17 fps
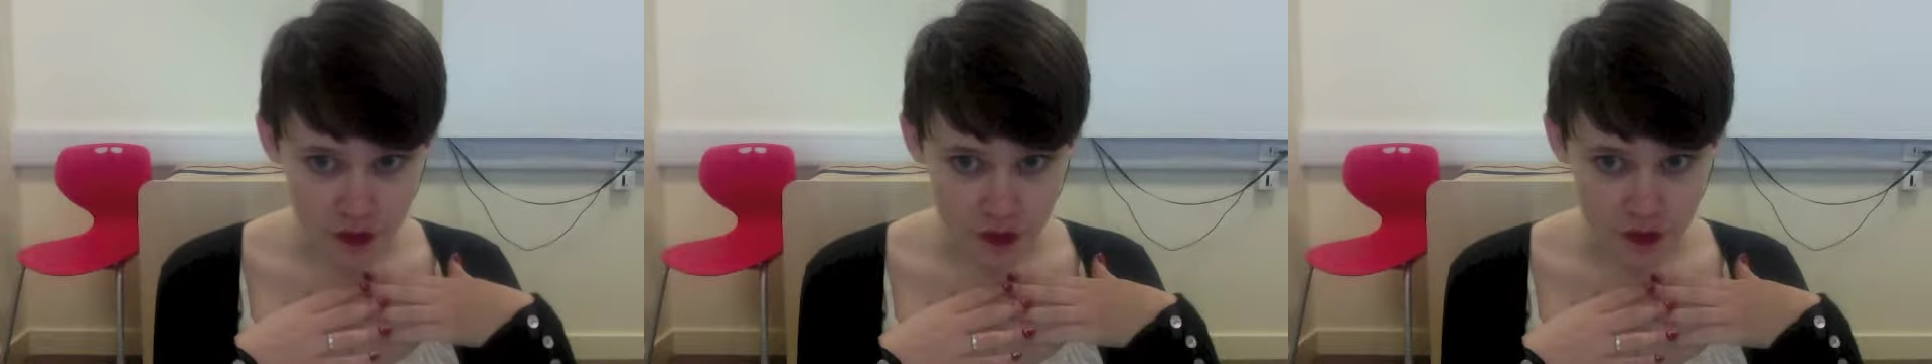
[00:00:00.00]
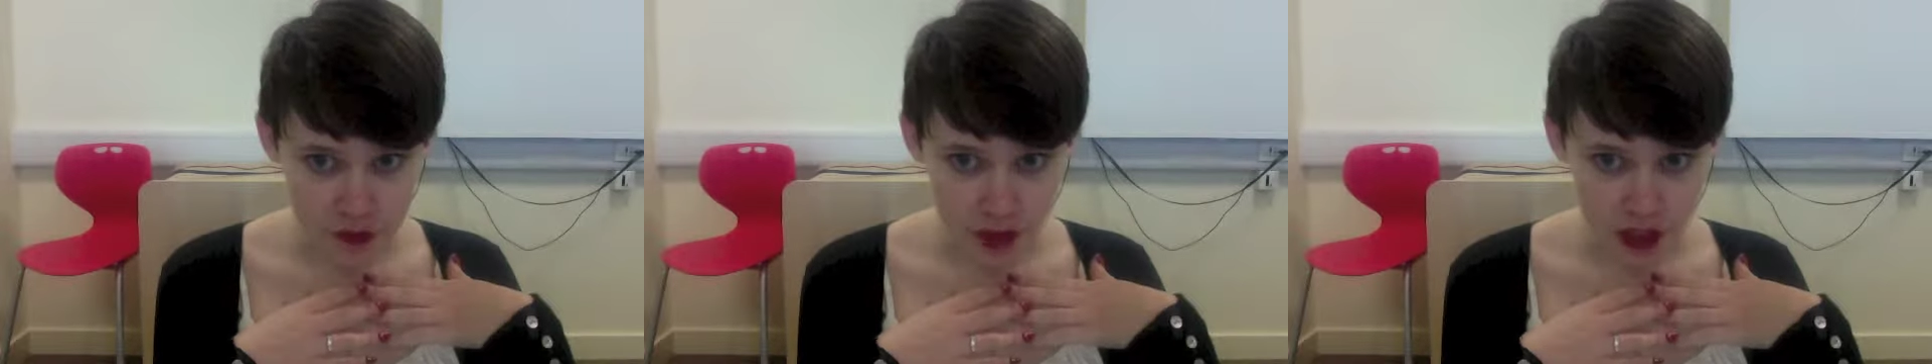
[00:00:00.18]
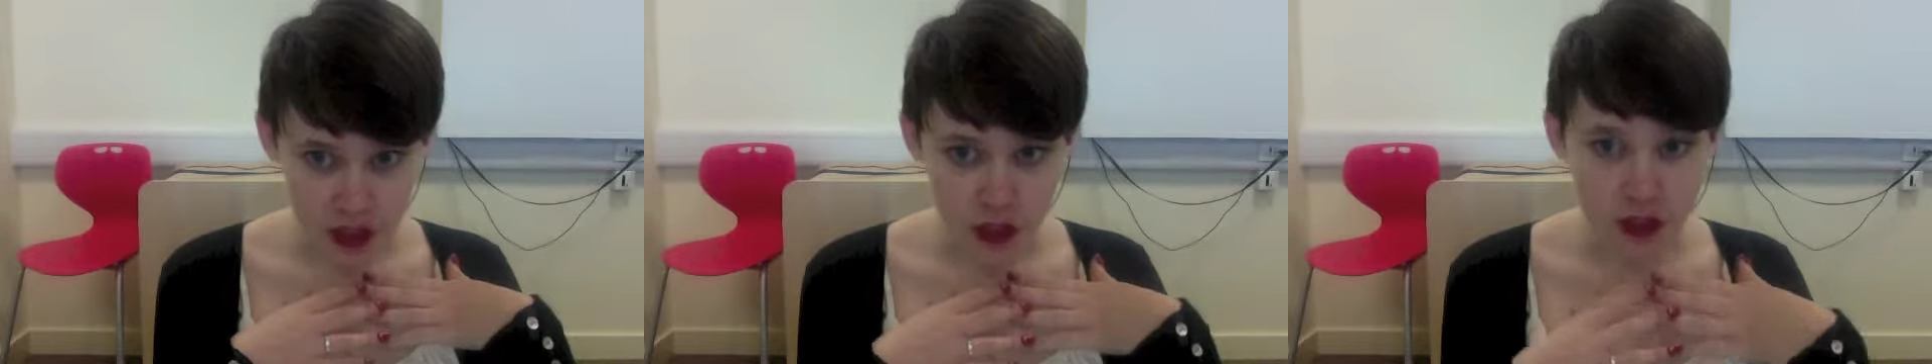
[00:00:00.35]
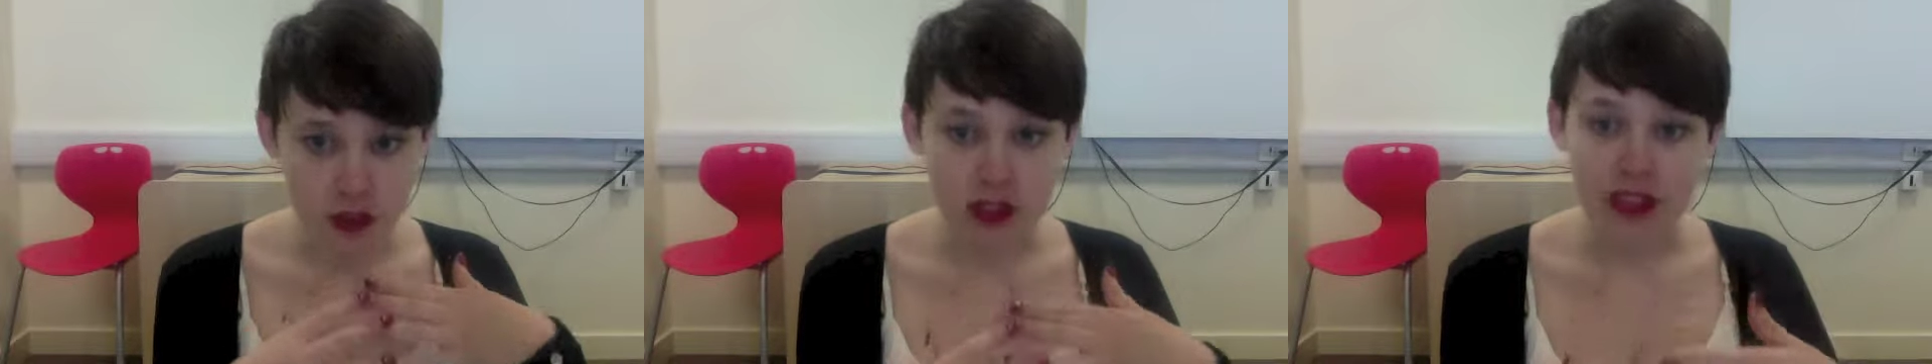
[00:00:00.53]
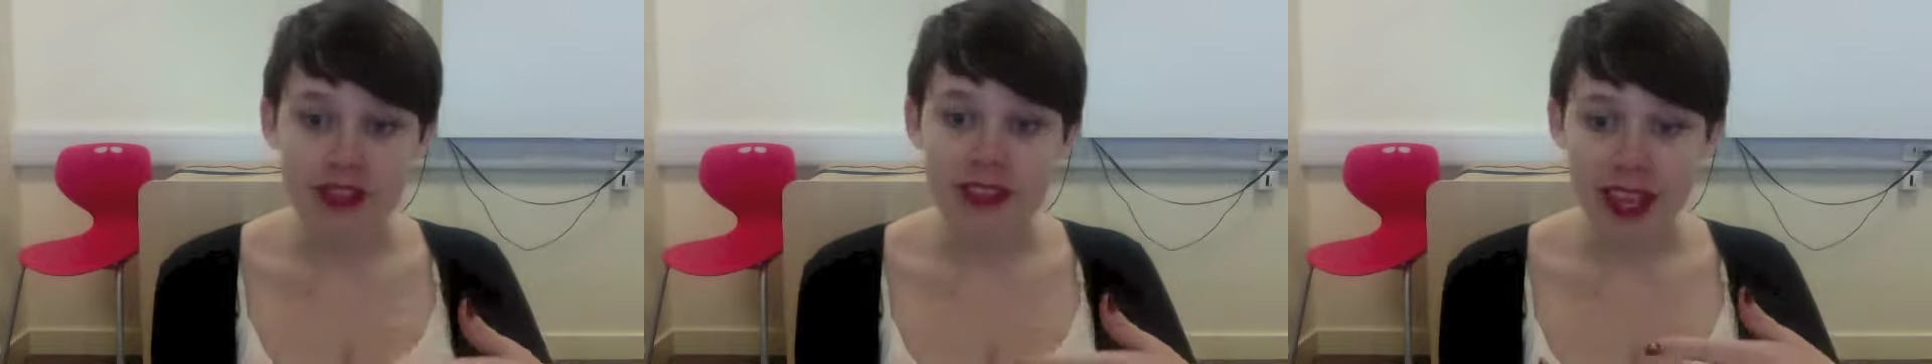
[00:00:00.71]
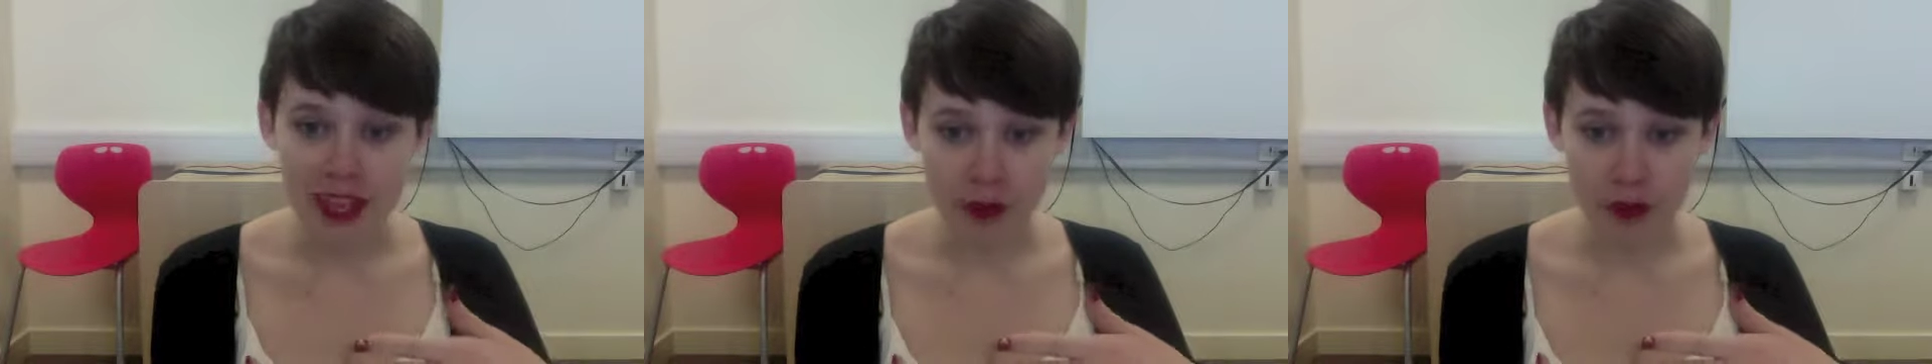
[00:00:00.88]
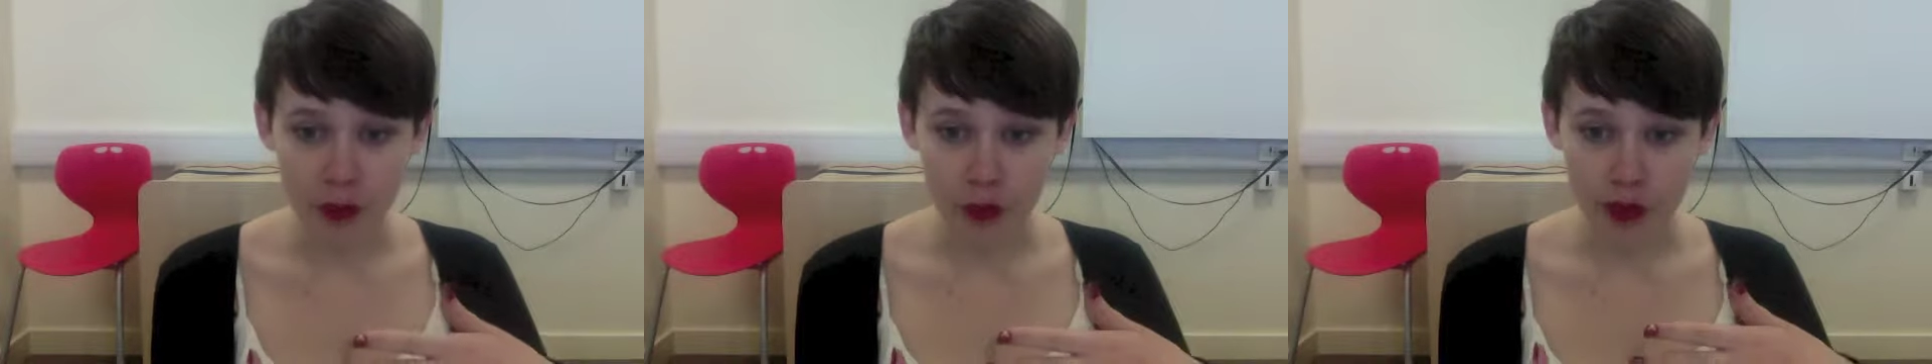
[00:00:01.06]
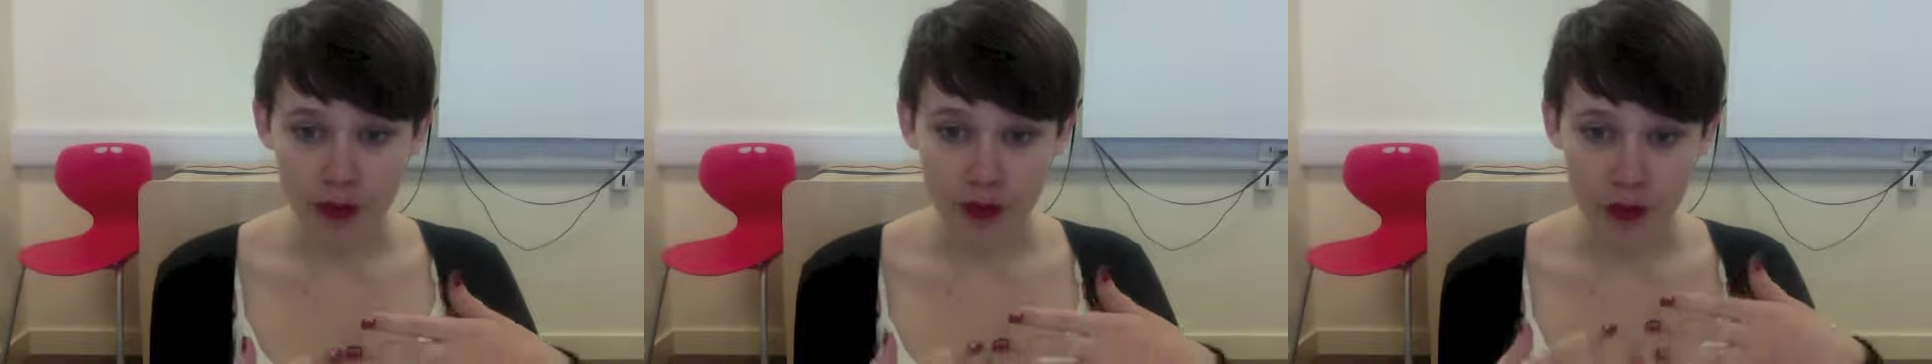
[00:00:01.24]
mine a unique selling
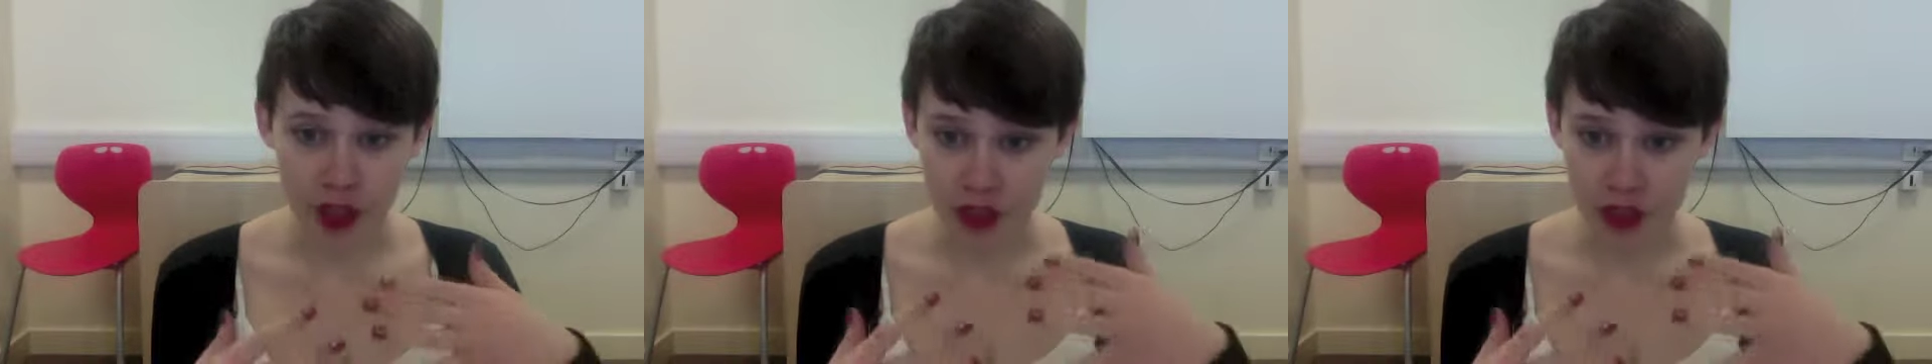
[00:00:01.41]
point by